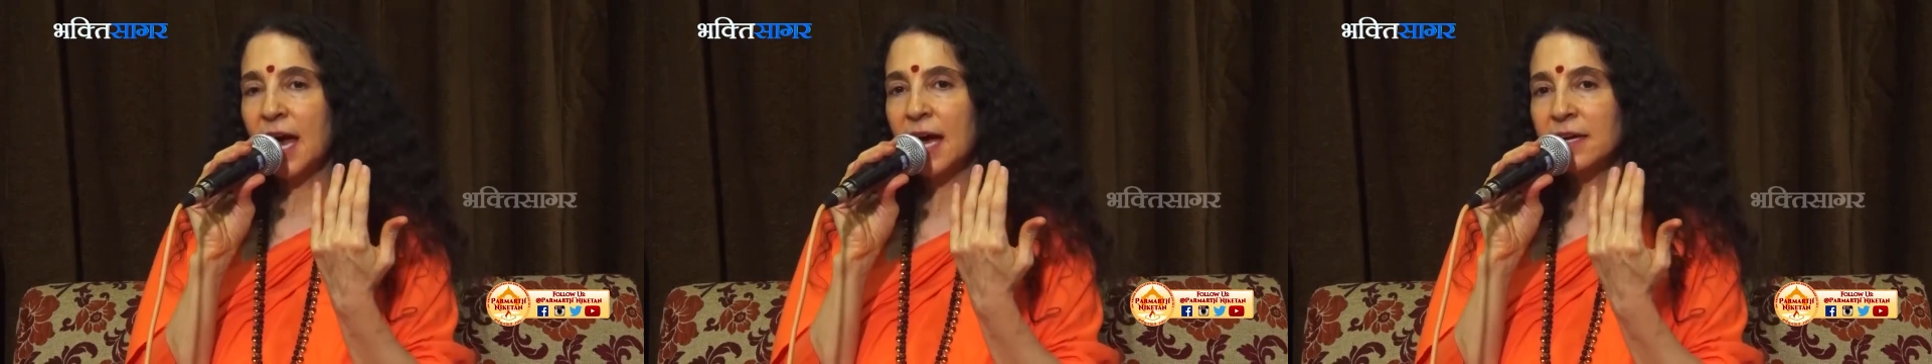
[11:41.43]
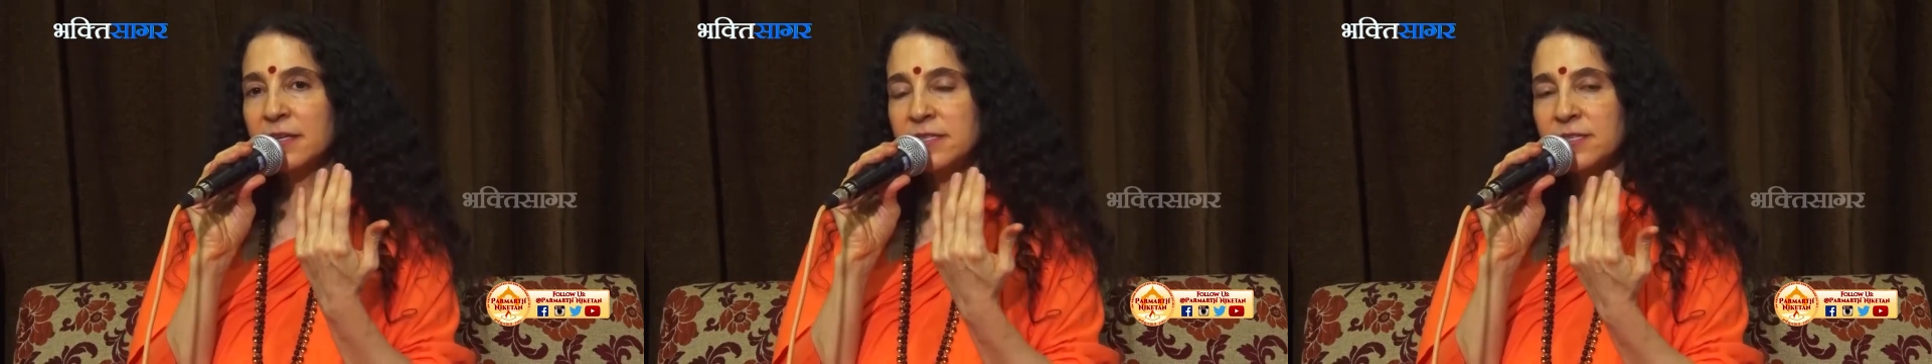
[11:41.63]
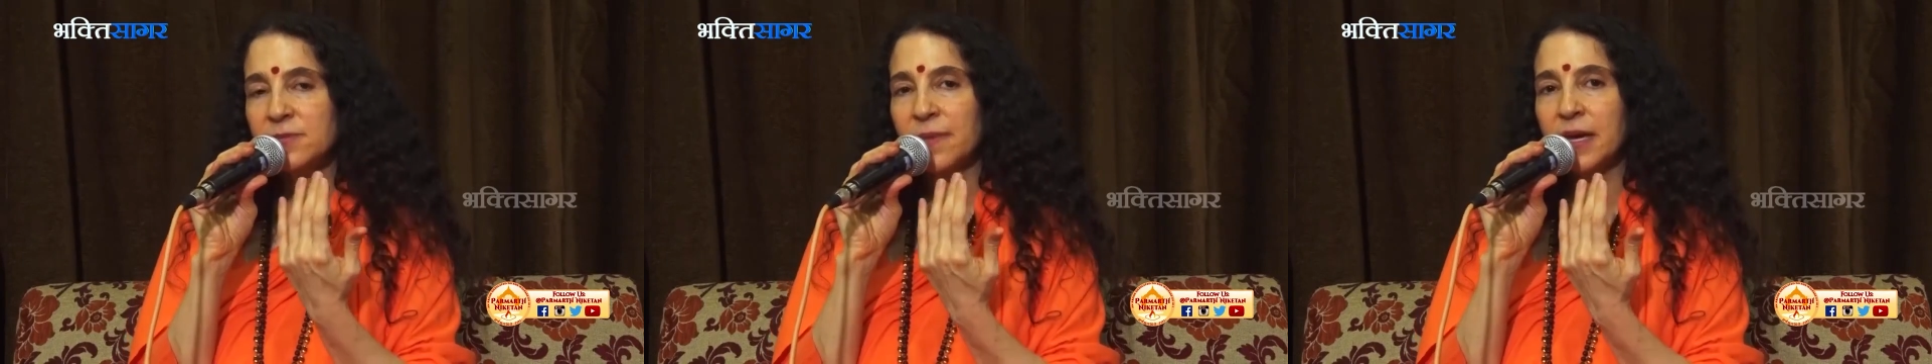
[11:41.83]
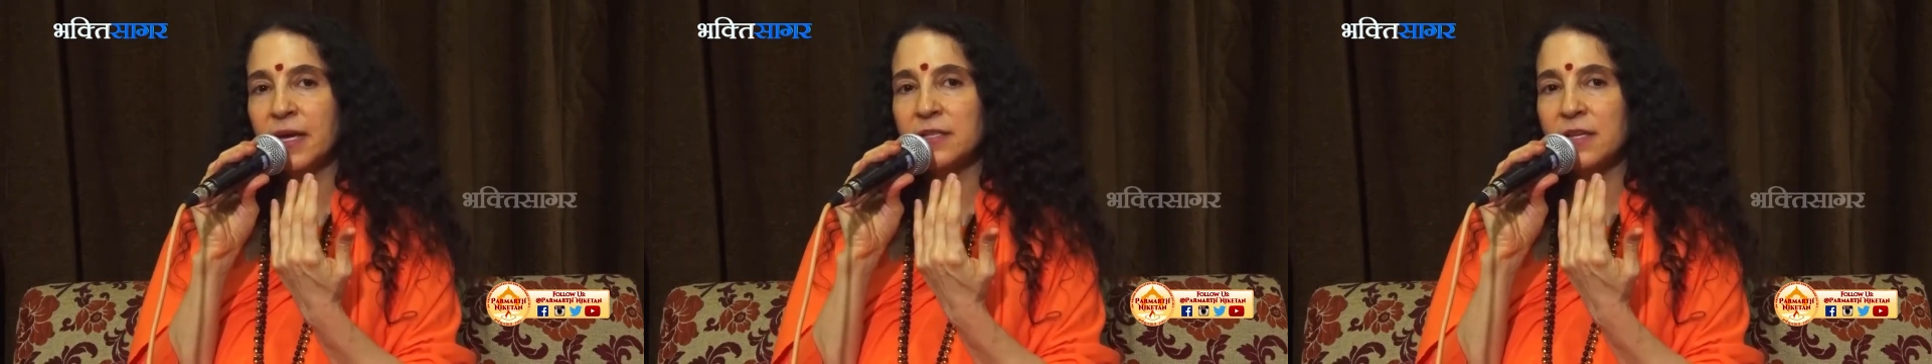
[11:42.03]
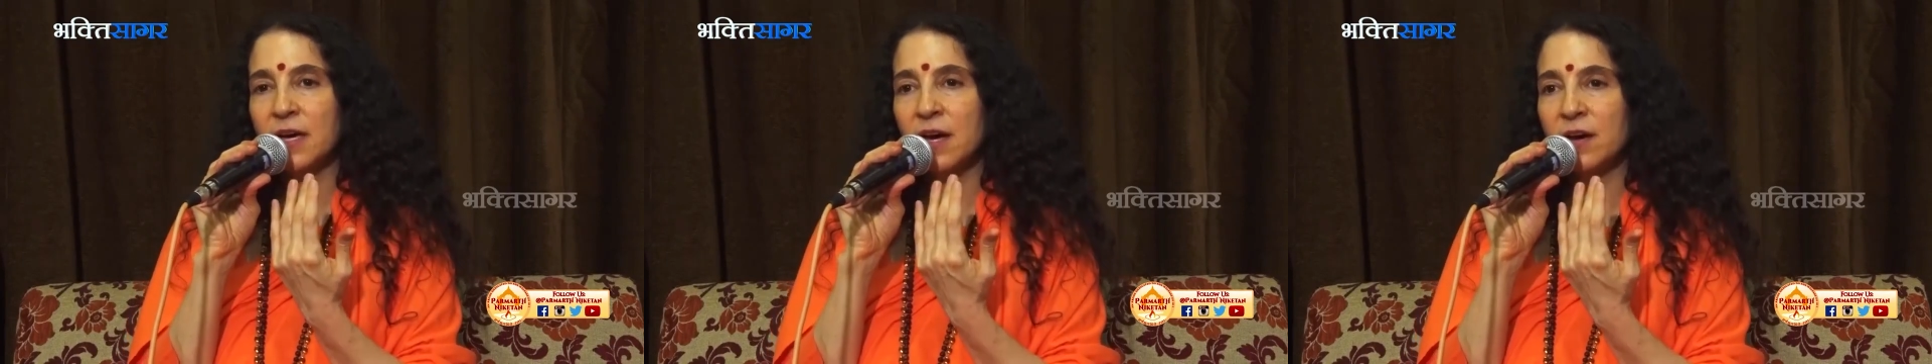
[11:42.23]

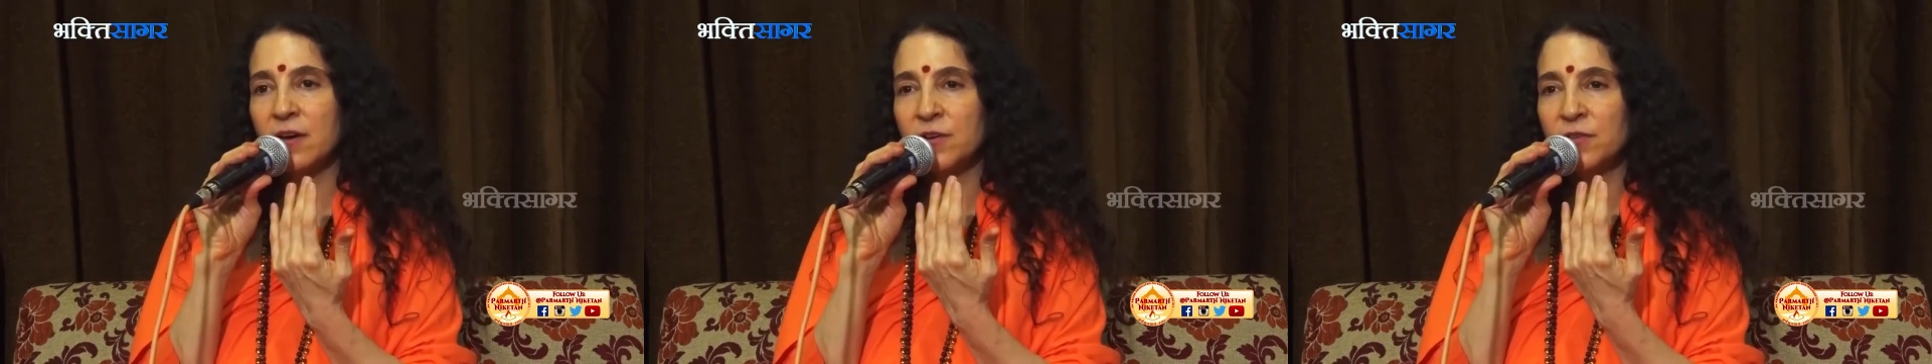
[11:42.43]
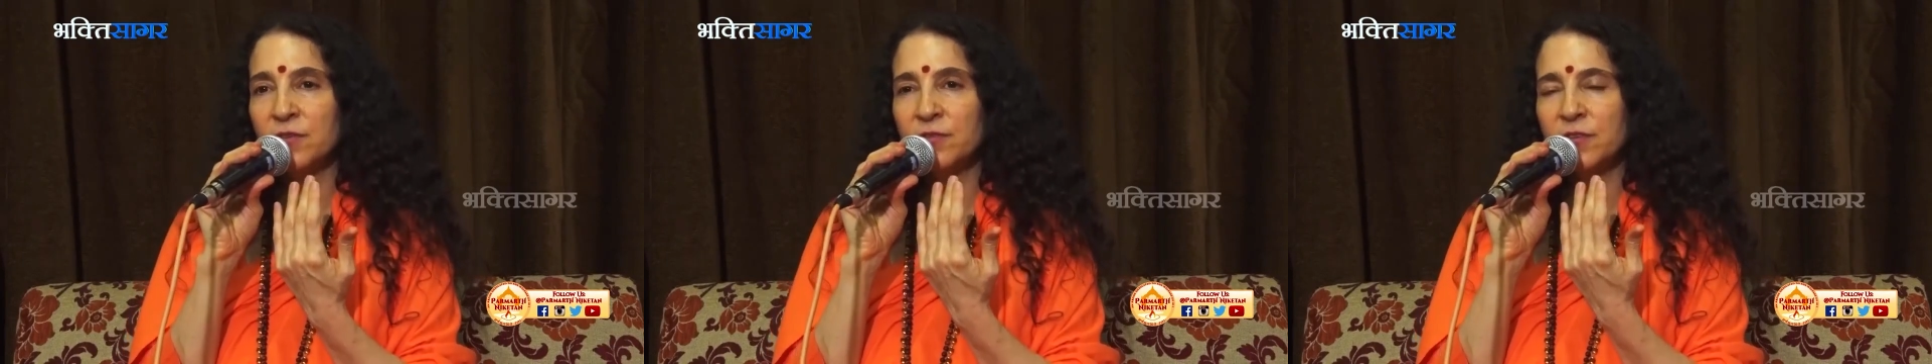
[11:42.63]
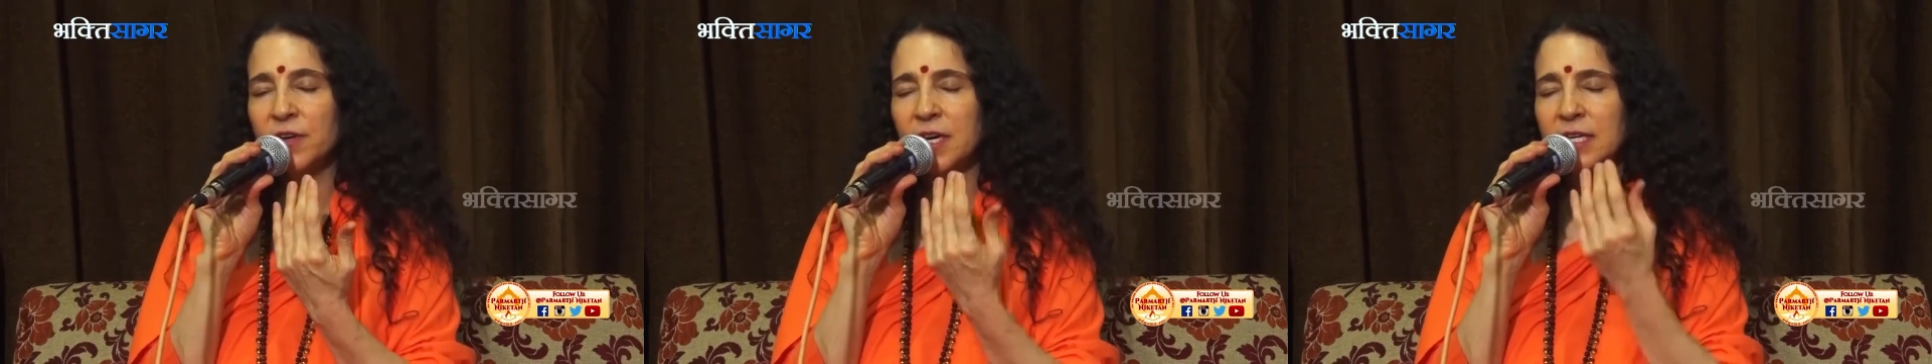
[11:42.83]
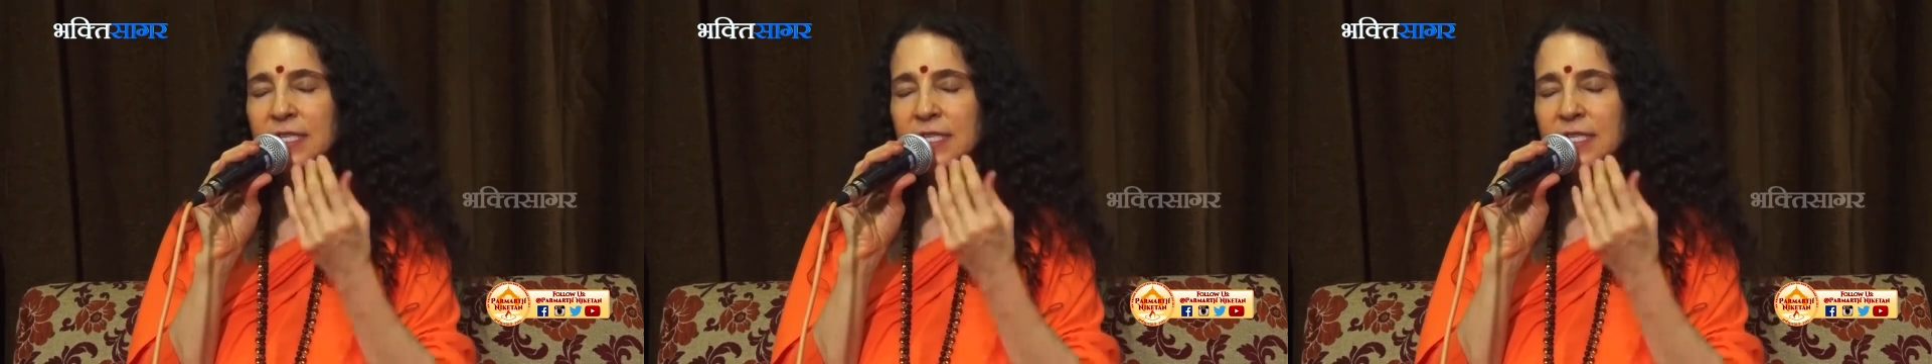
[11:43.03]
aspect of